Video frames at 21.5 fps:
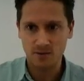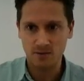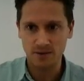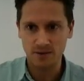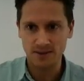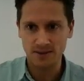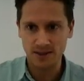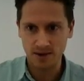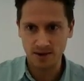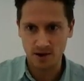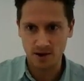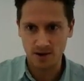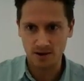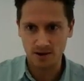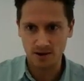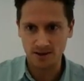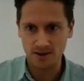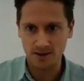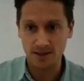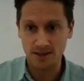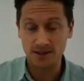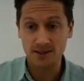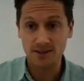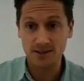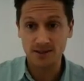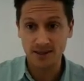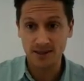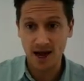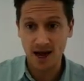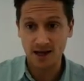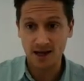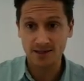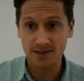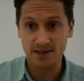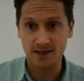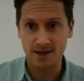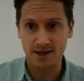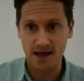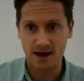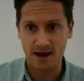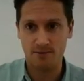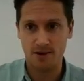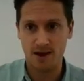was 0 because it started
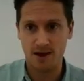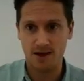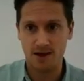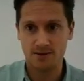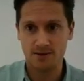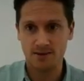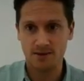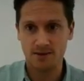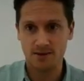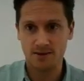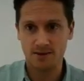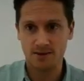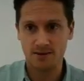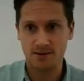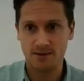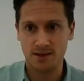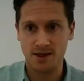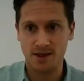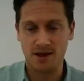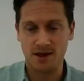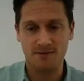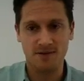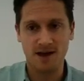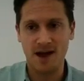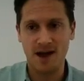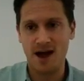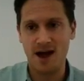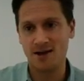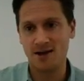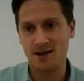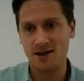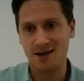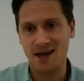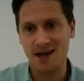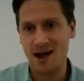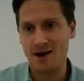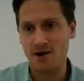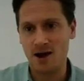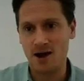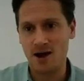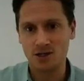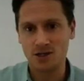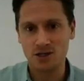at rest. So think of your car in a
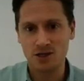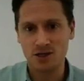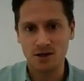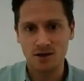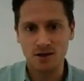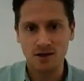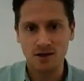garage.